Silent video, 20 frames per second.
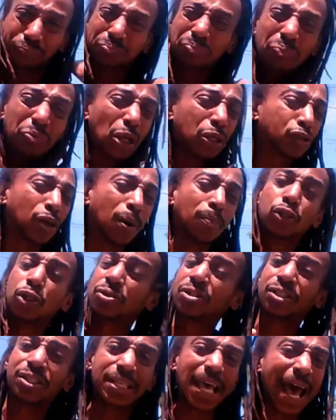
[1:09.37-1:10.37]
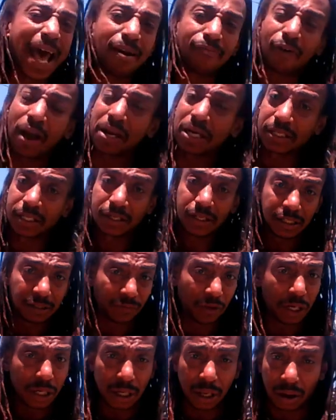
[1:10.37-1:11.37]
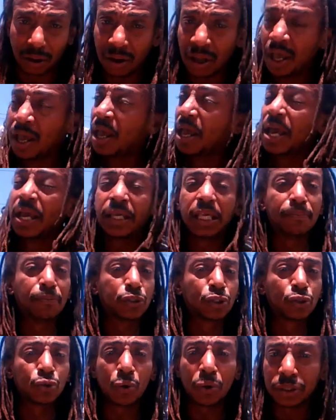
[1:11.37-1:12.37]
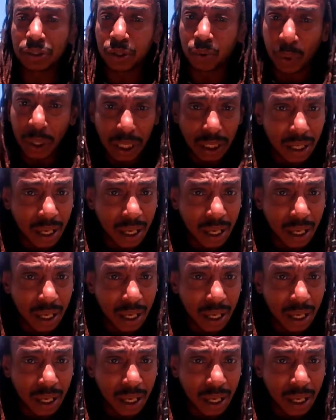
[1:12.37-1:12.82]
So I'm gonna just dive right into this video. Keep it short and sweet.